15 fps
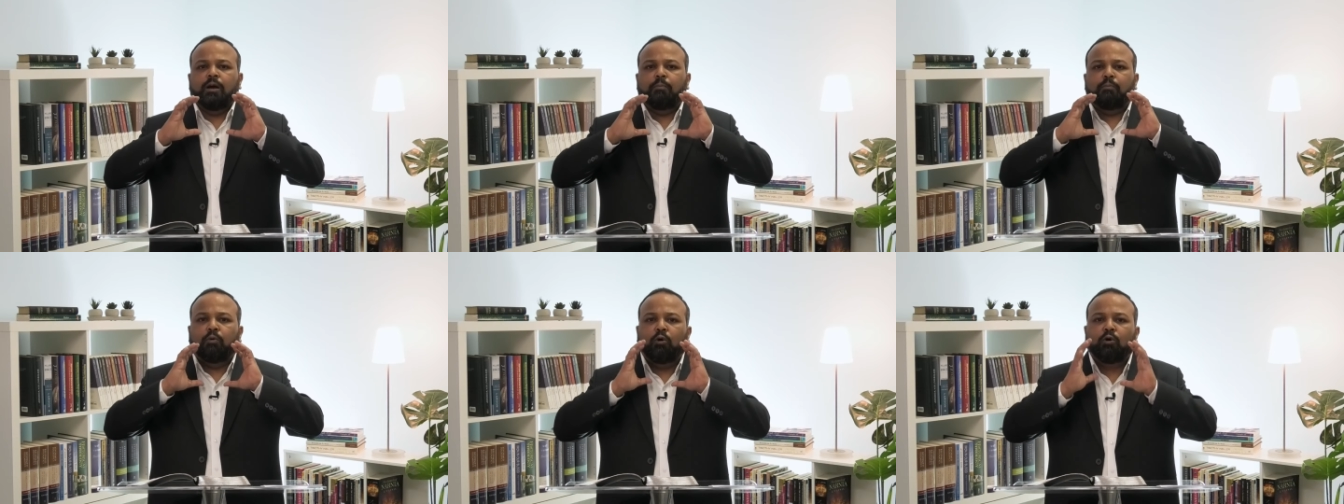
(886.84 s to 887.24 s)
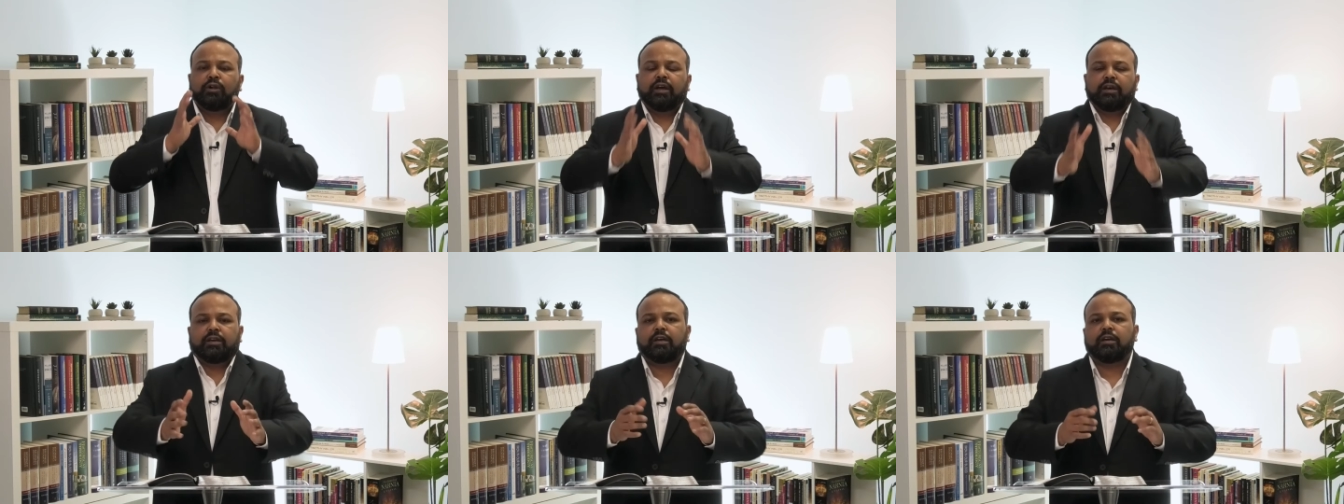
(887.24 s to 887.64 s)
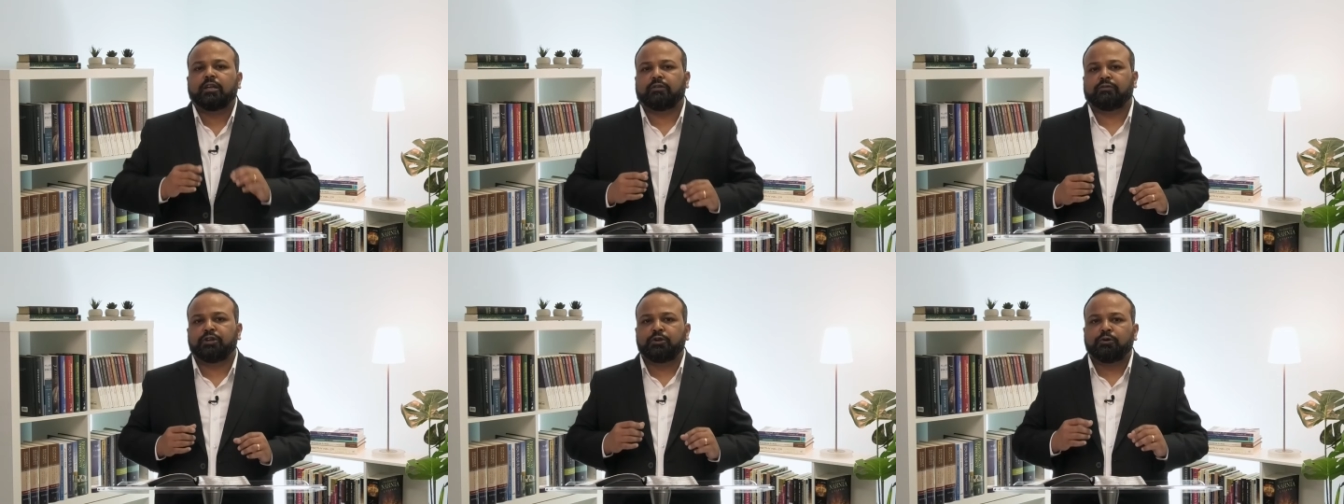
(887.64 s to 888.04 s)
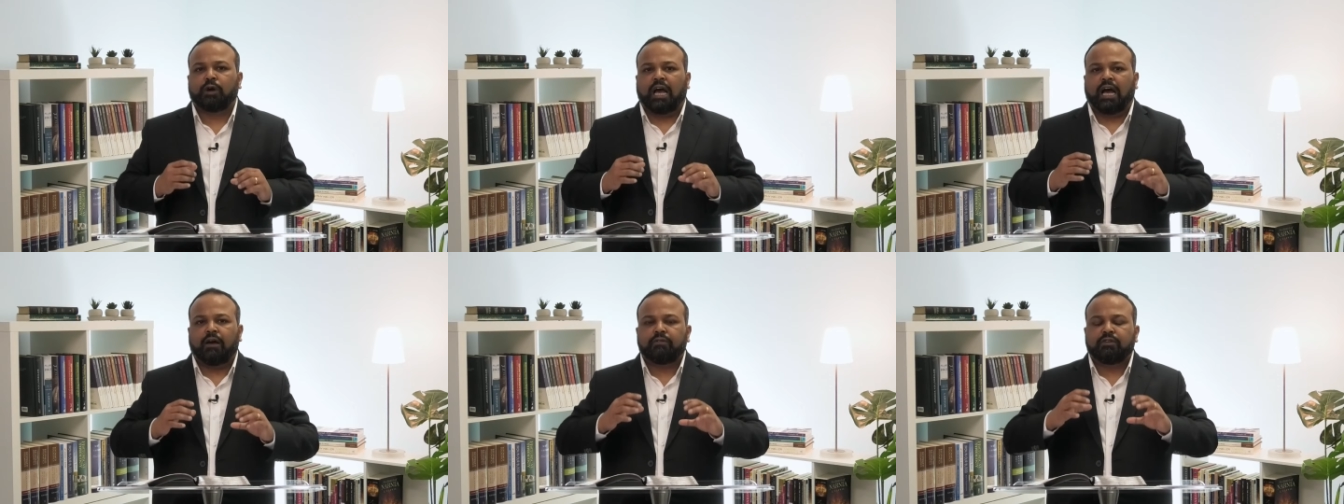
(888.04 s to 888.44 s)
born again, when you
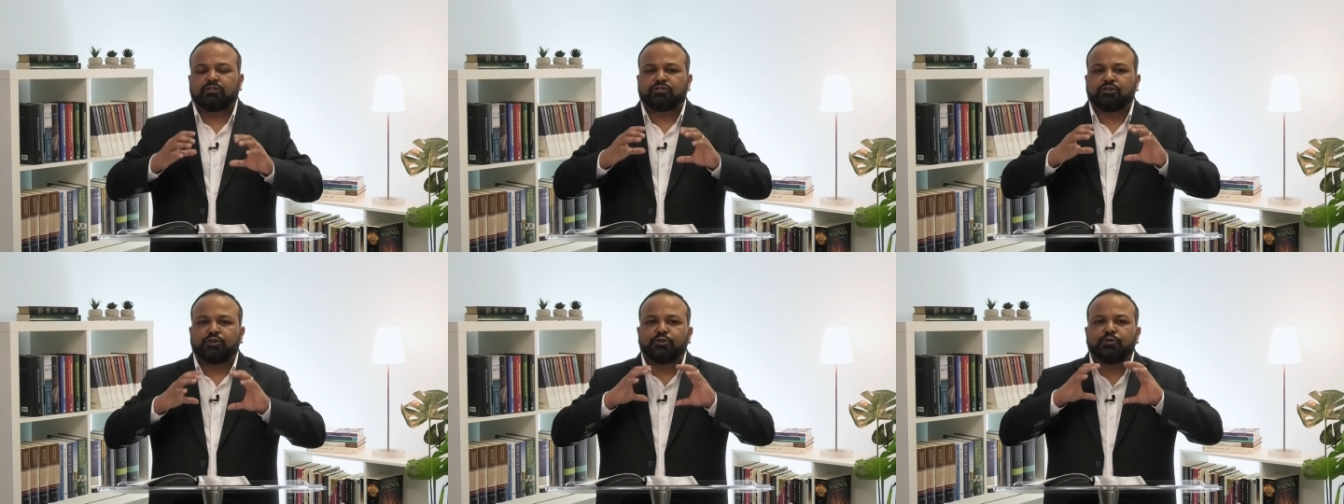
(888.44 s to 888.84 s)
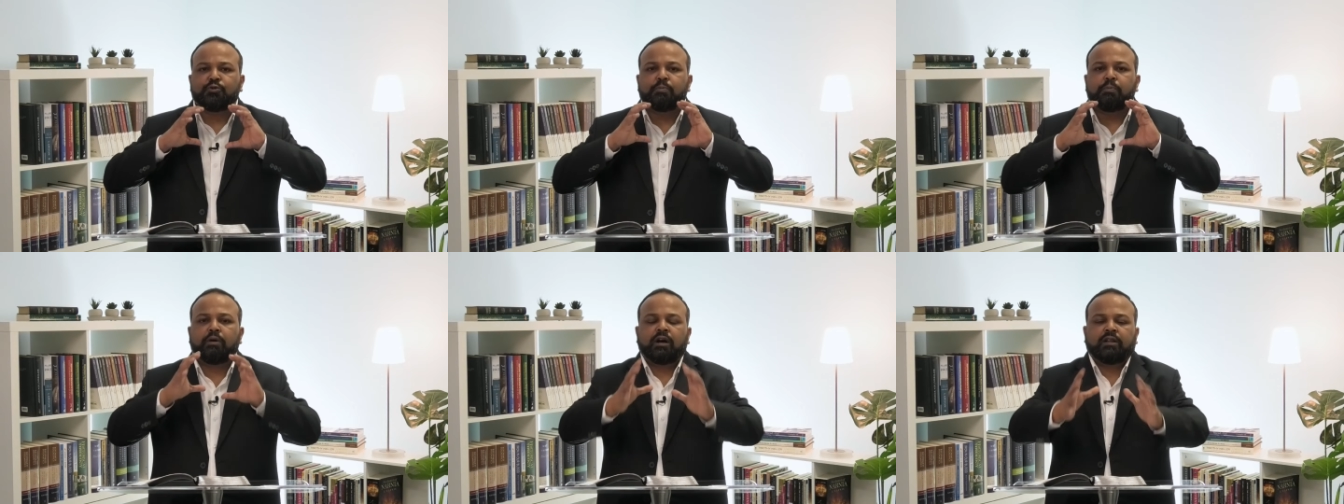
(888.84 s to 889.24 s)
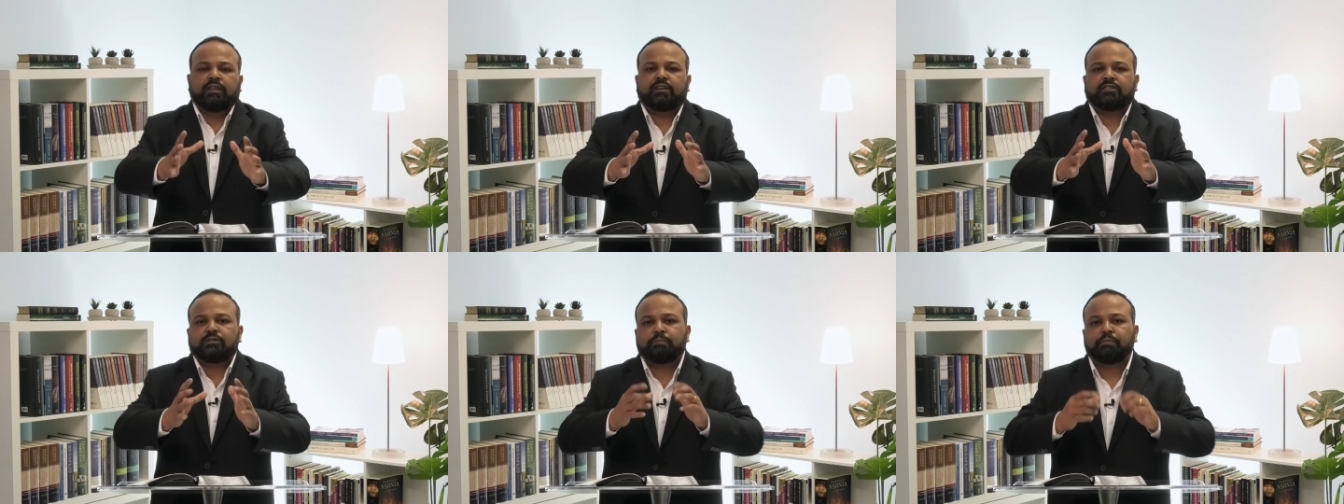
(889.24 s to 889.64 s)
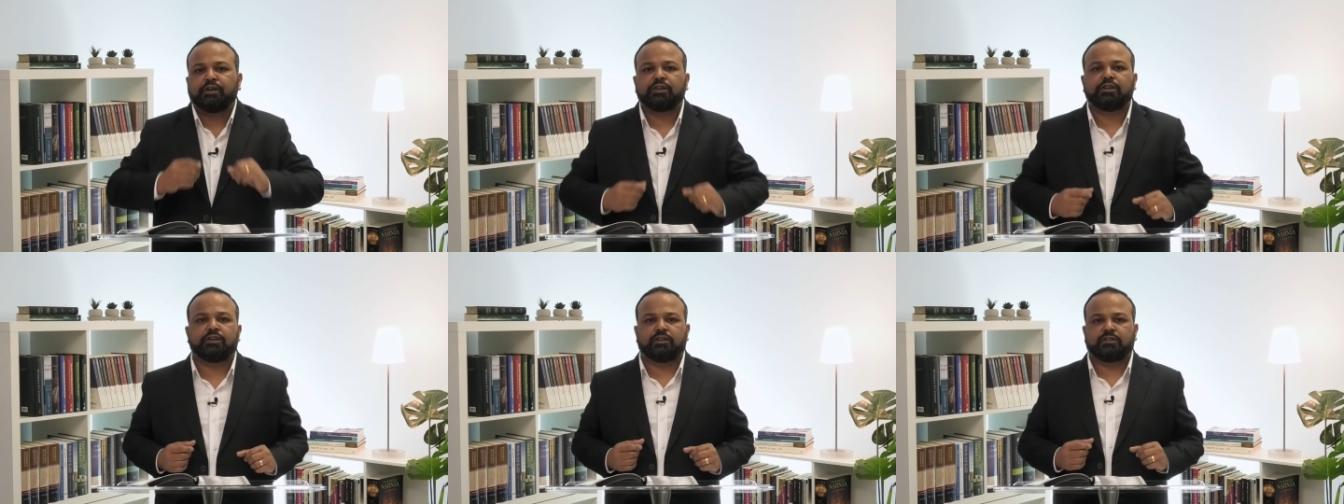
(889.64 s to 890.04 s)
have this new birth
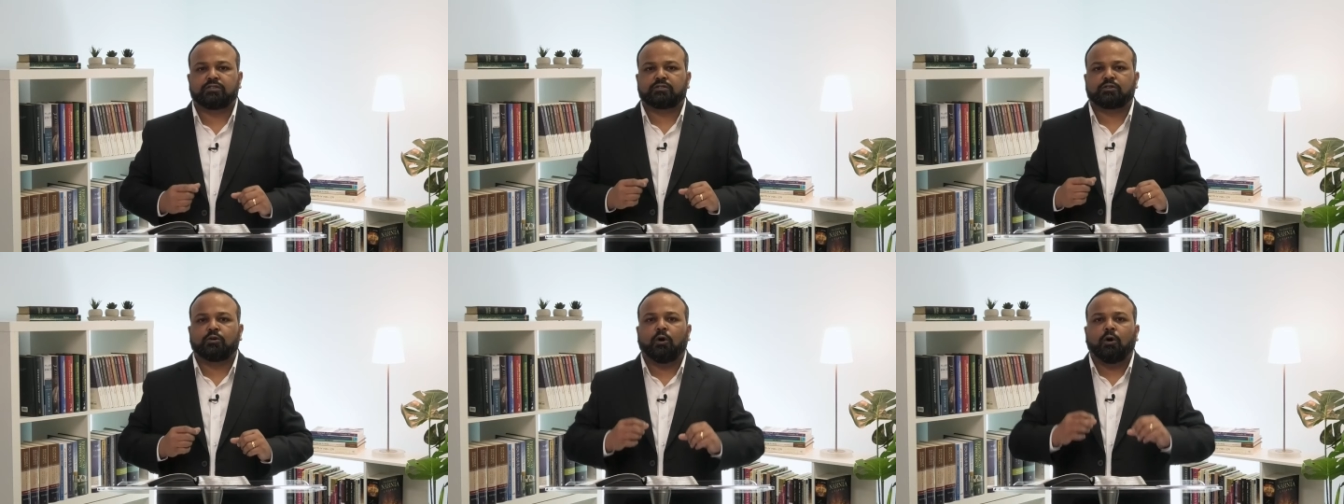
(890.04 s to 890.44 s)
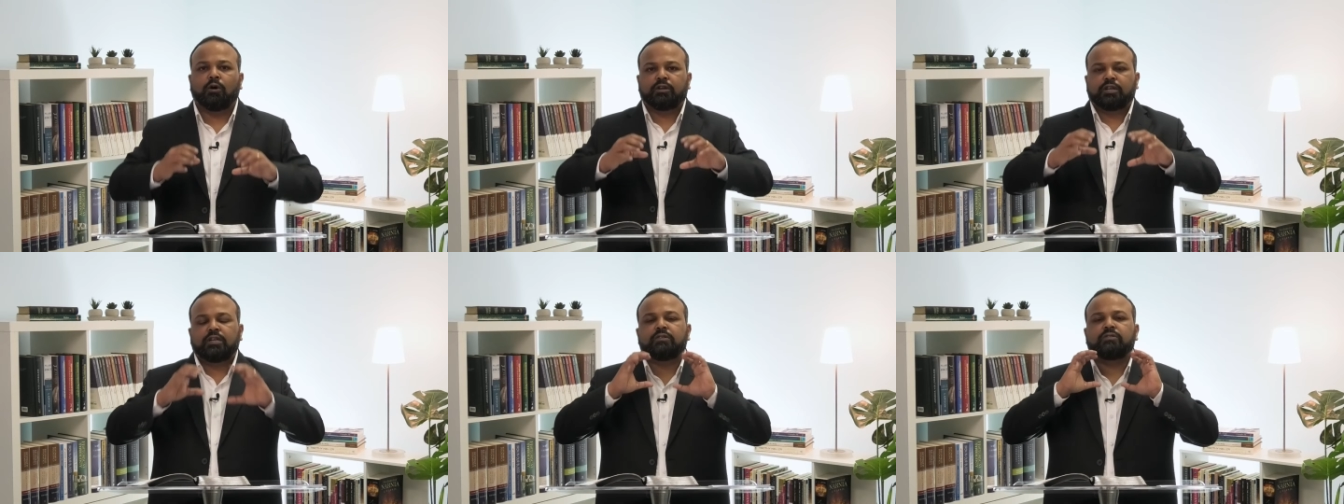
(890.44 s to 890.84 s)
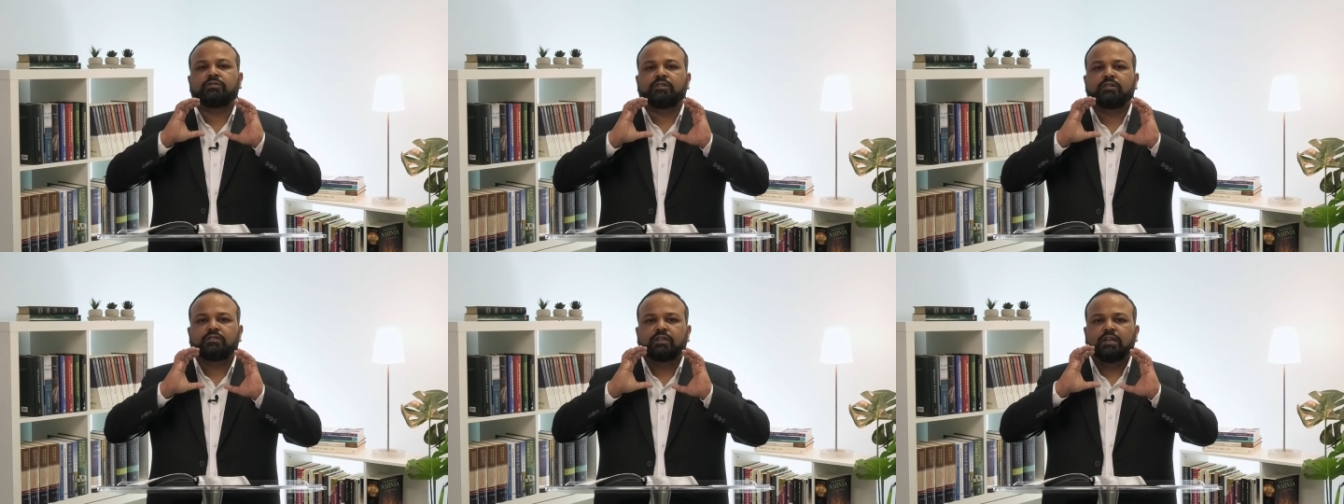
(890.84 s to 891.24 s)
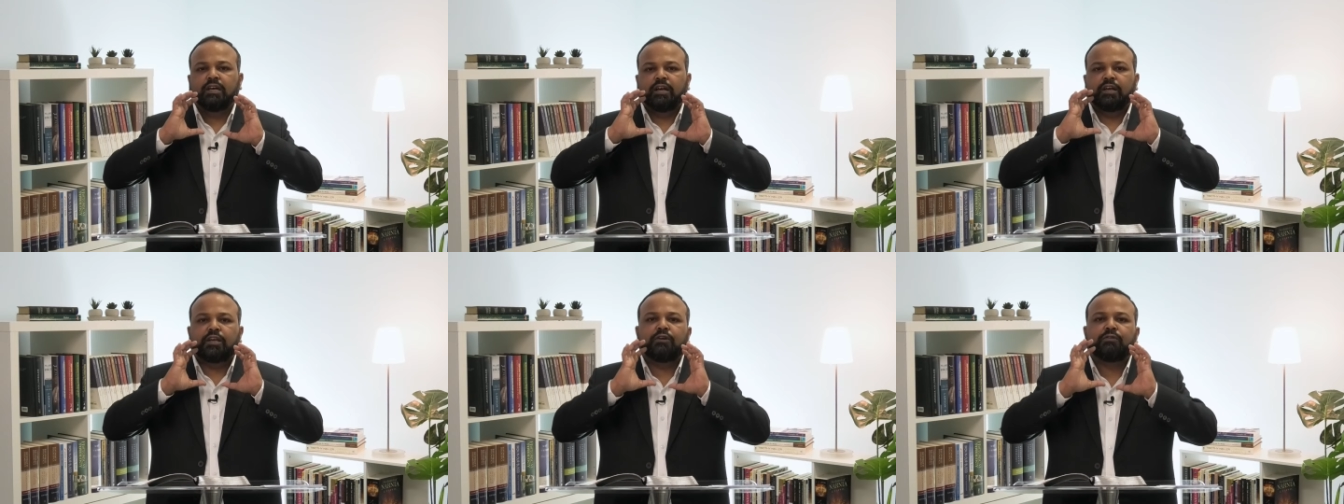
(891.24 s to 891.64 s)
experience, God gives this
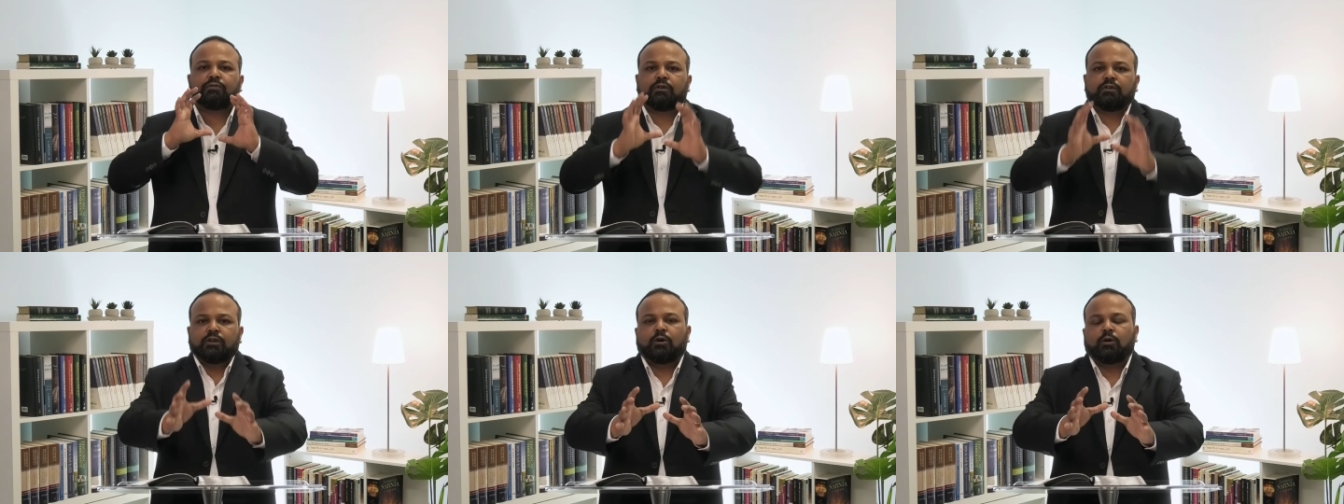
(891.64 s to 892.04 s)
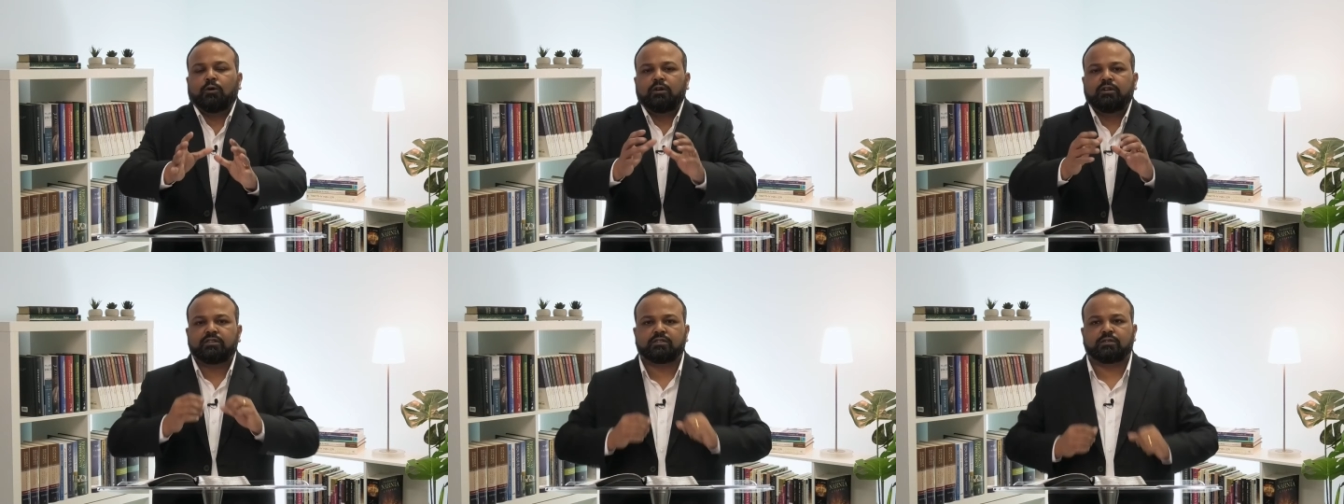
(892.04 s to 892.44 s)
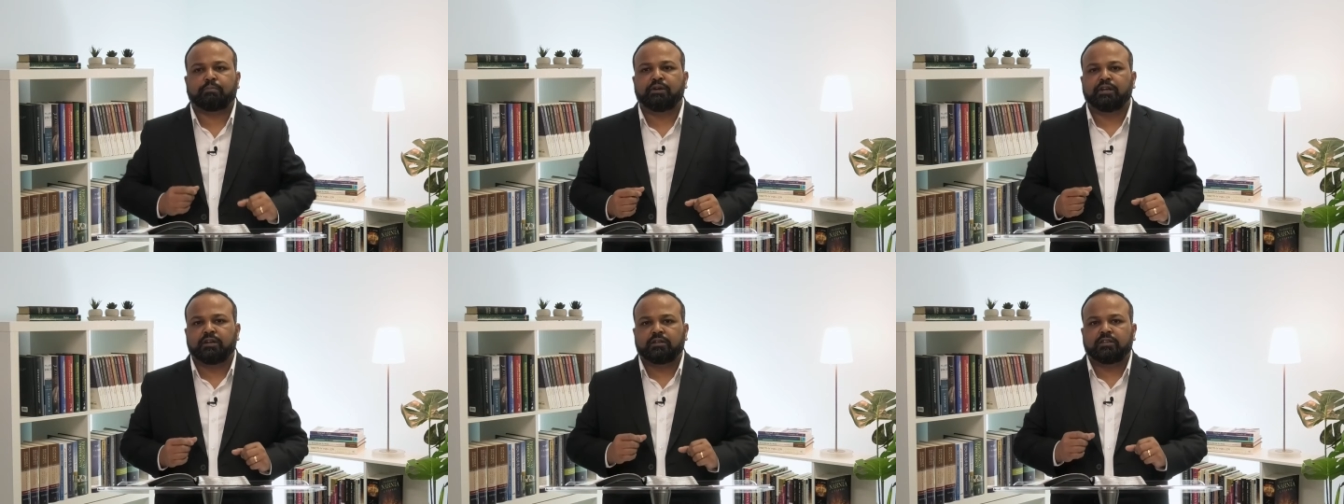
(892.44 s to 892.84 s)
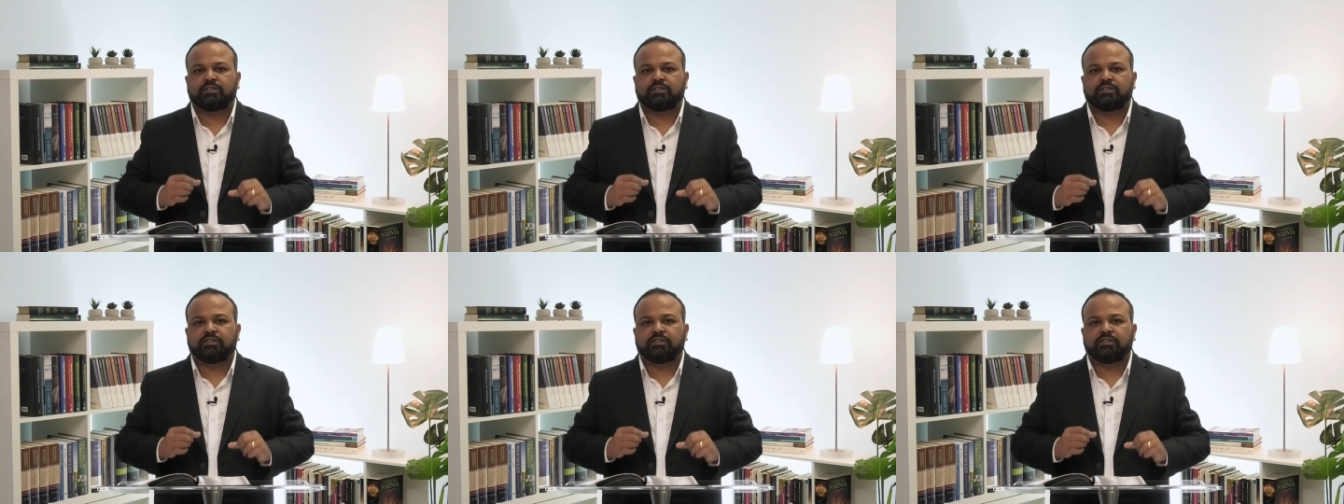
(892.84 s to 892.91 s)
gift of the Holy Spirit.